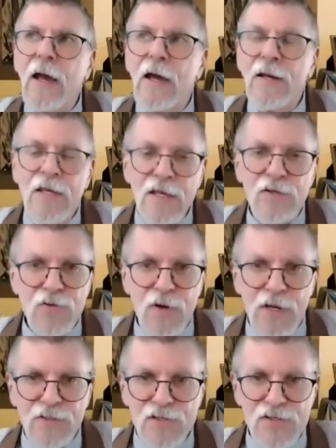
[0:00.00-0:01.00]
And he
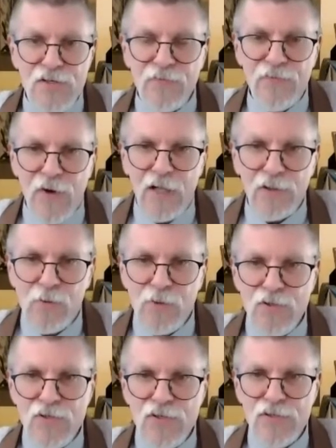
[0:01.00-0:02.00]
attracted some
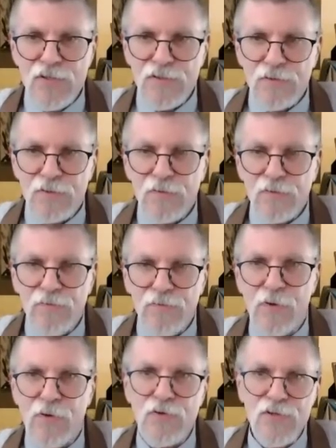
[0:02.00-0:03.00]
followers,
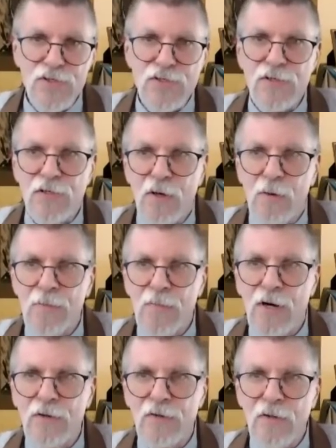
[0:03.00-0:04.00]
first
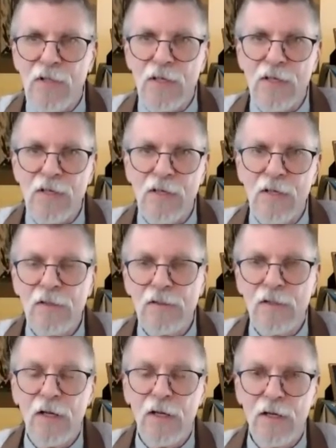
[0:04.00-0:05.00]
among the
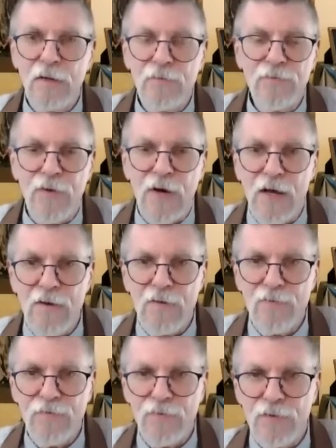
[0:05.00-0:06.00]

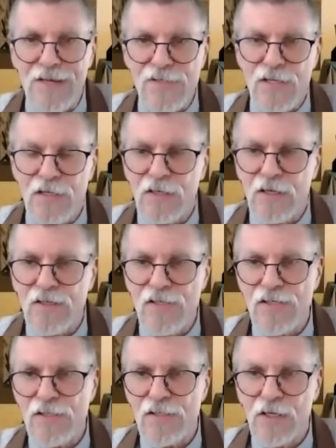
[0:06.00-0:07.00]
five
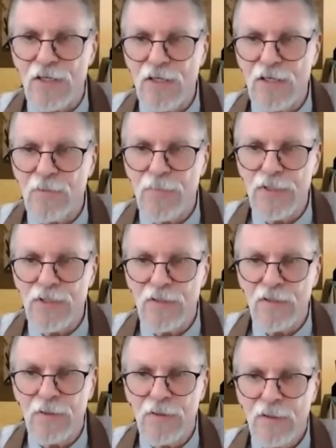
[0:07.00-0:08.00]
ascetics that he had
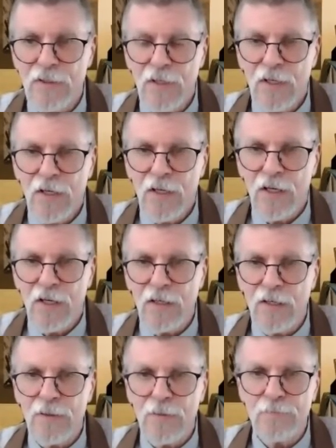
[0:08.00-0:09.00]
been
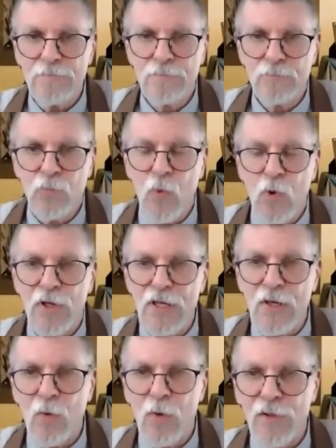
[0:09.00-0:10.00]

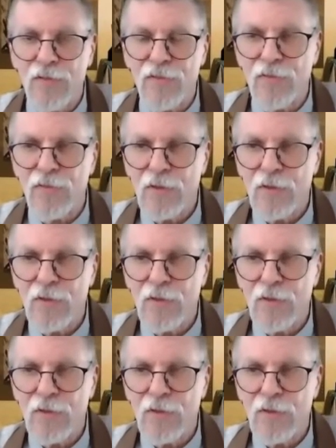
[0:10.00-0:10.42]
working with